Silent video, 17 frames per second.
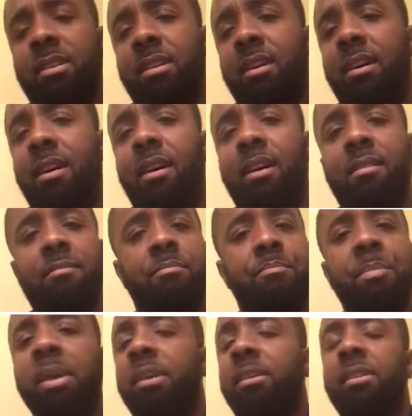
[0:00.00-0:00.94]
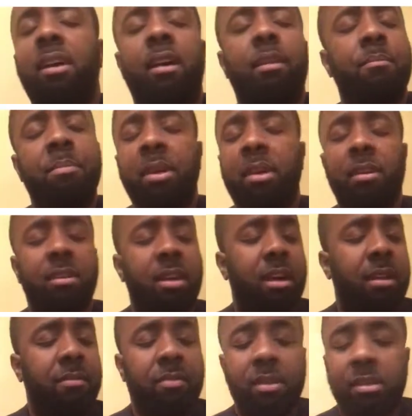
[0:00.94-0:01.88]
$1
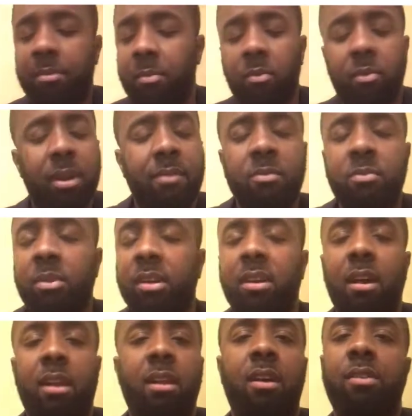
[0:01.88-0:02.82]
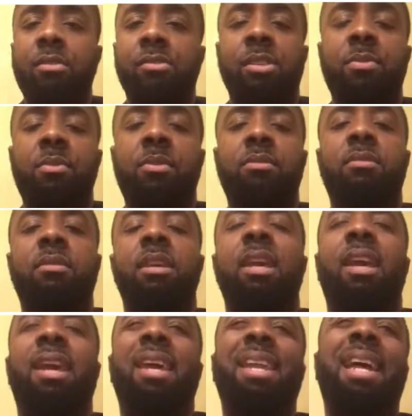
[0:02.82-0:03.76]
million figure, whatever you want to call it, all those zeros.
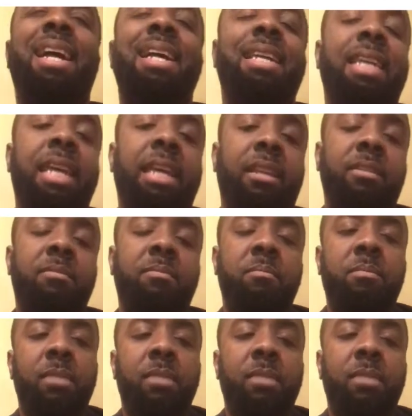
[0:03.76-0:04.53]
And I get it.